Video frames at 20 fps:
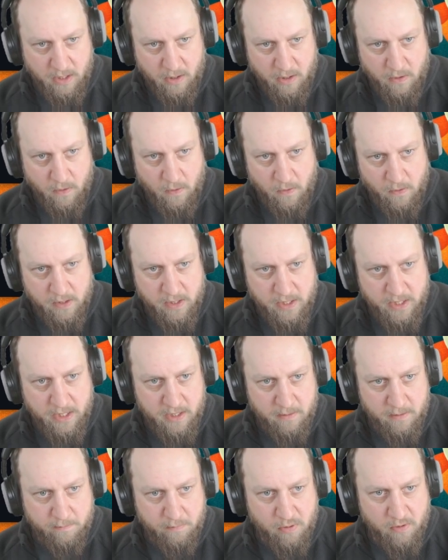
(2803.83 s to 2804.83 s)
Only in
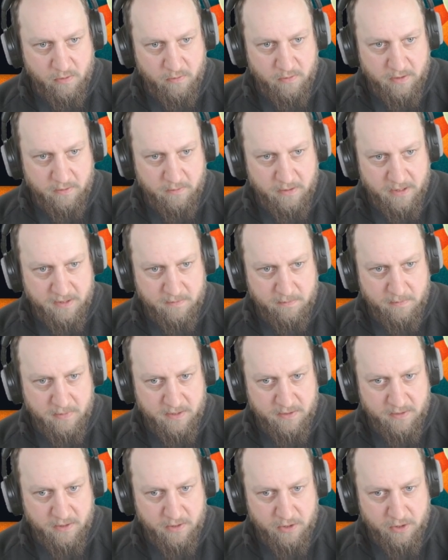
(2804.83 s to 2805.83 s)
the pull request
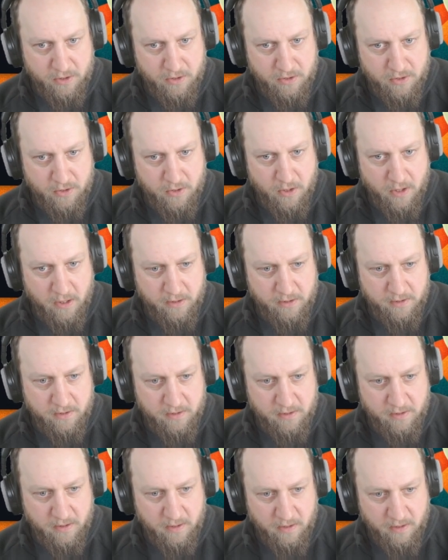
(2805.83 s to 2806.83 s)
message,
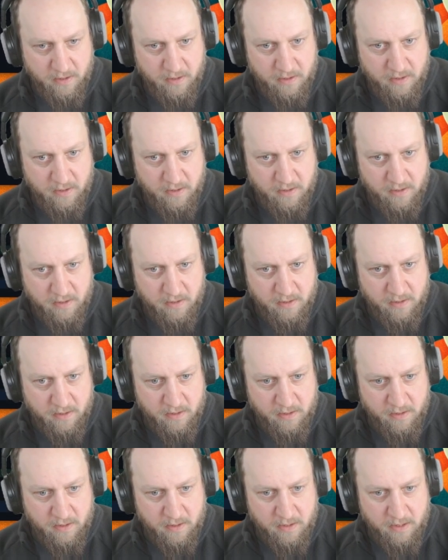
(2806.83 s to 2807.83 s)
not
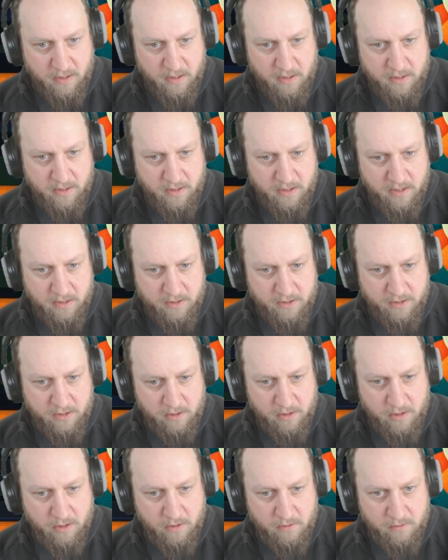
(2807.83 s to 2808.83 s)
in the actual
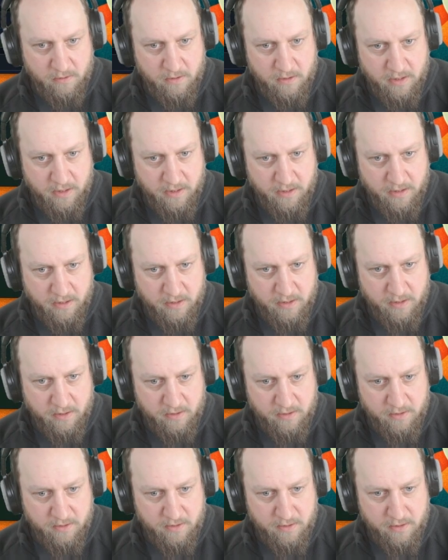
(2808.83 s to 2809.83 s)
code. Like, there
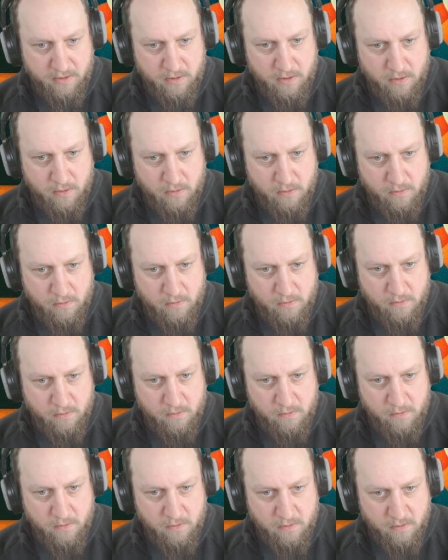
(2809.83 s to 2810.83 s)
is no
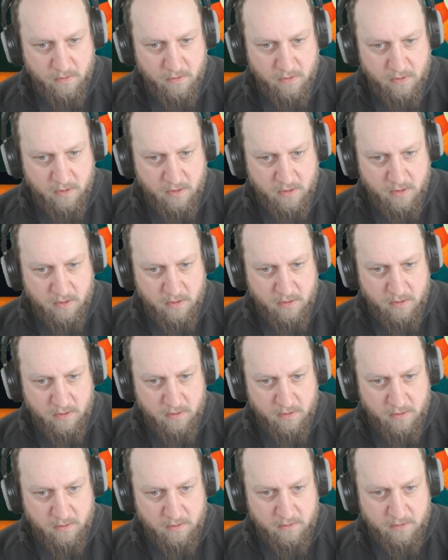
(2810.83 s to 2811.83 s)

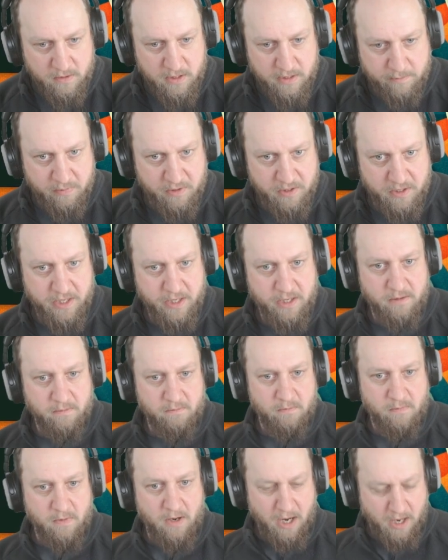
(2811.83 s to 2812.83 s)
sleep in here.
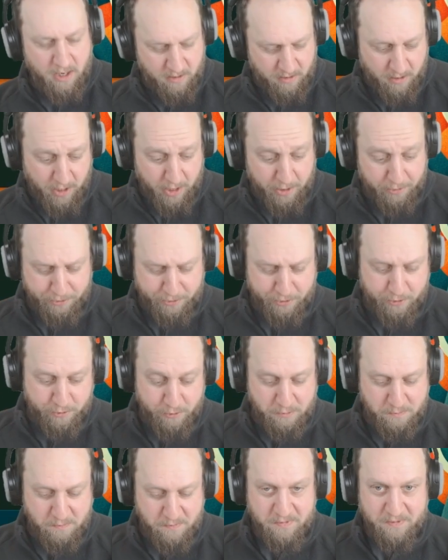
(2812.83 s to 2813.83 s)
I
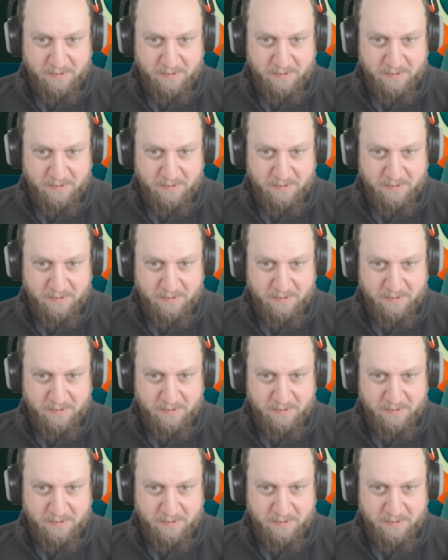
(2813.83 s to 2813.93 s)
assume.